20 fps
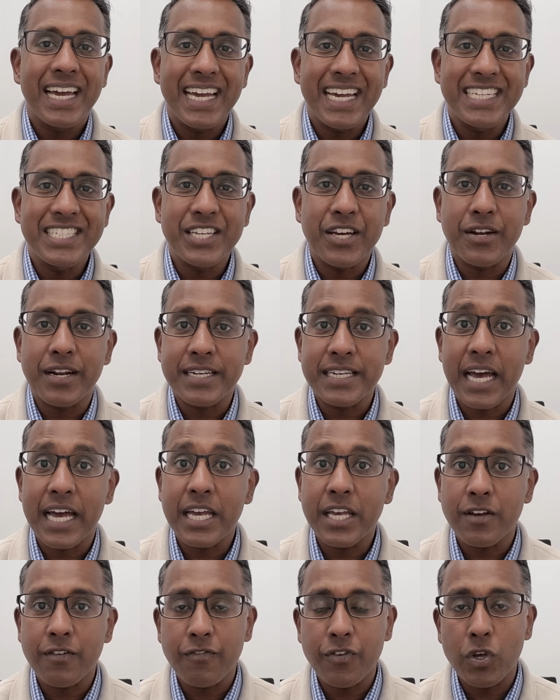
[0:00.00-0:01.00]
It's going to
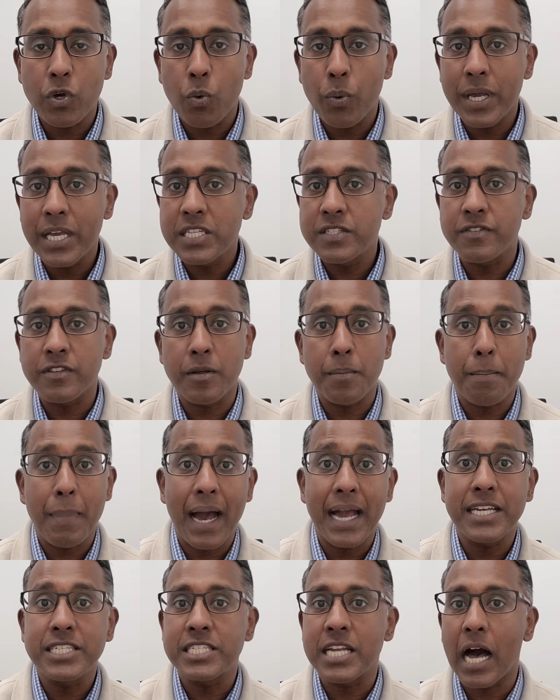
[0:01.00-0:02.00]
take a few weeks for the
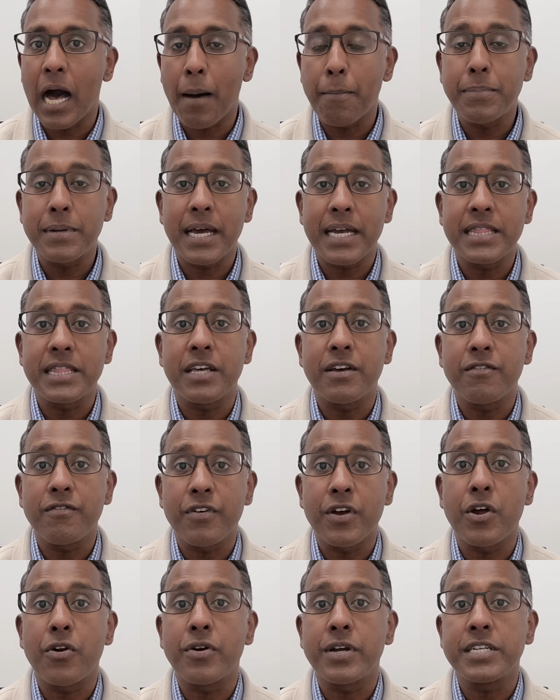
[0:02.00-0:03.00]
banks to update their
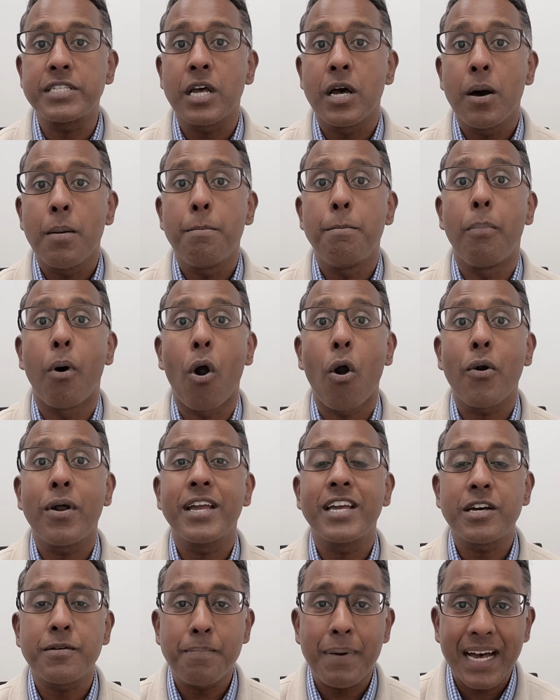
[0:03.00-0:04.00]
various
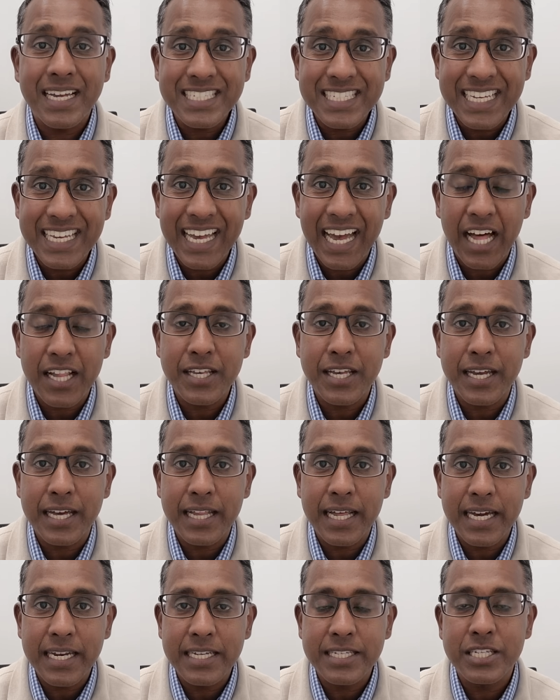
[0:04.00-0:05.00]
borrowing capacity
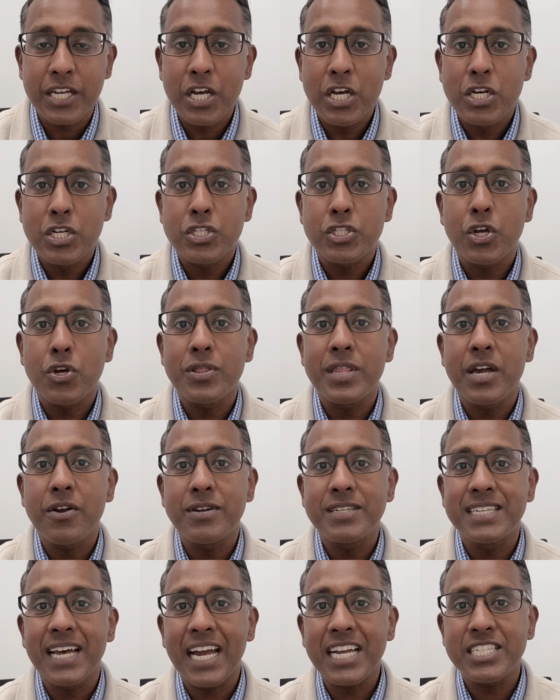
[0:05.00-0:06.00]
calculators. So there
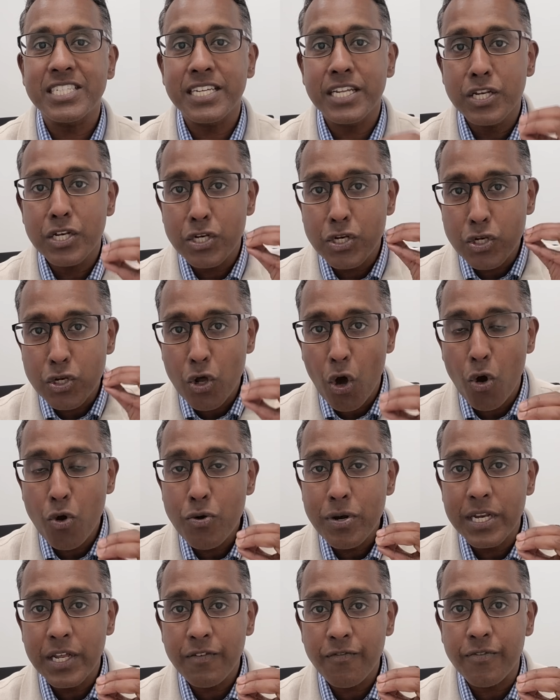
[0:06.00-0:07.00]
is actually
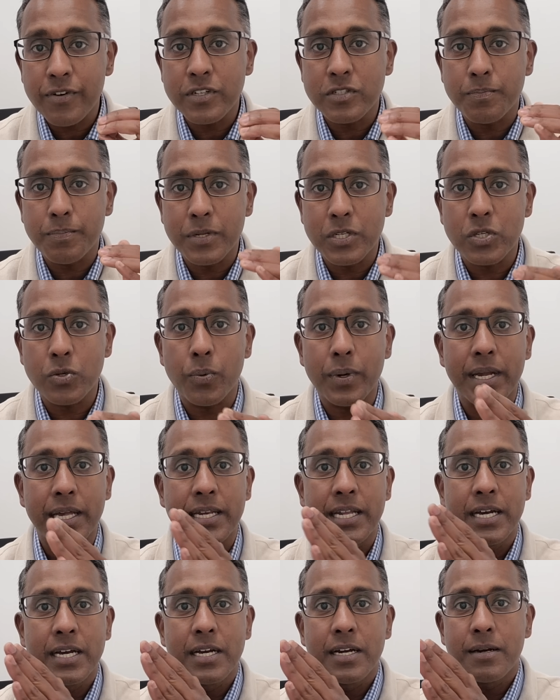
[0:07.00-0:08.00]
no difference
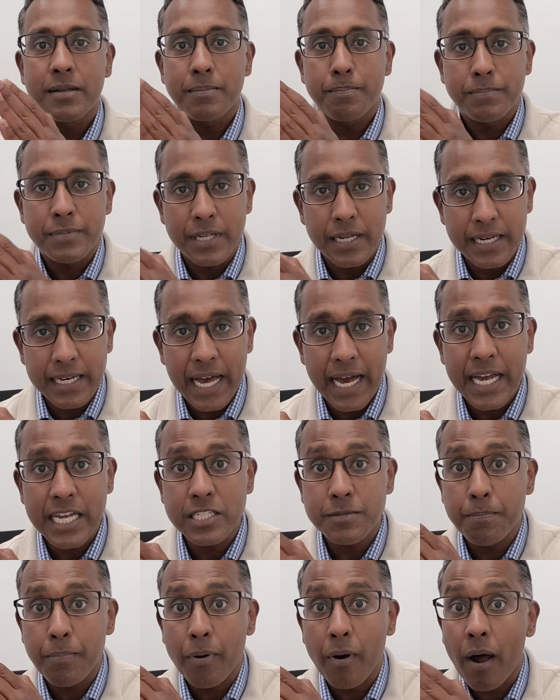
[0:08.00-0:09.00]
between the
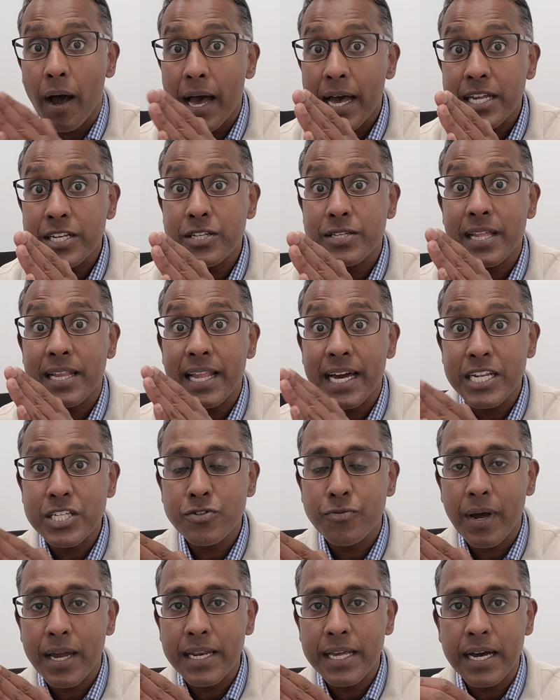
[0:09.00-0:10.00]
days prior to the
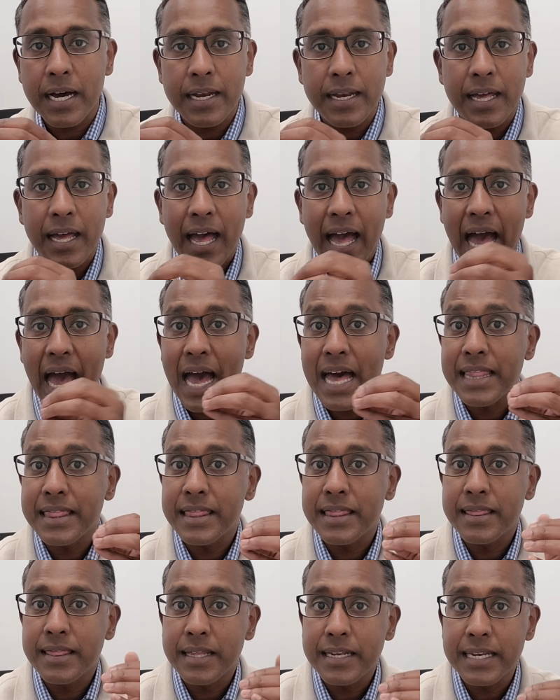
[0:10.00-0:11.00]
latest rate cut
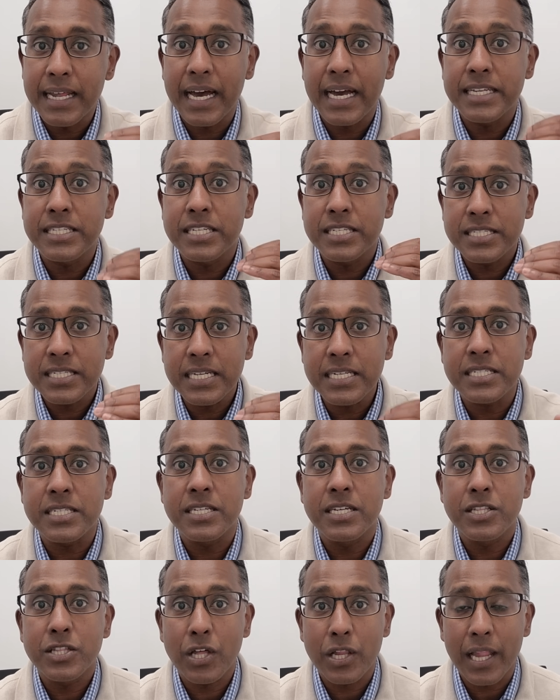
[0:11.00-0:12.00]
and the days
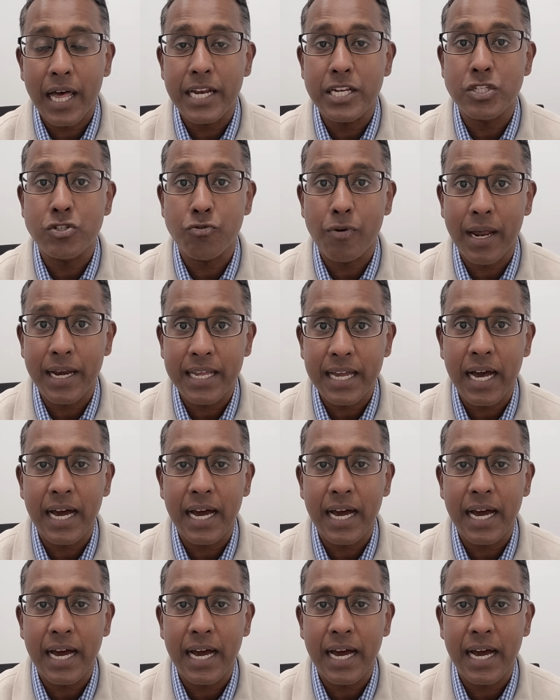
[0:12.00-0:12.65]
since the latest rate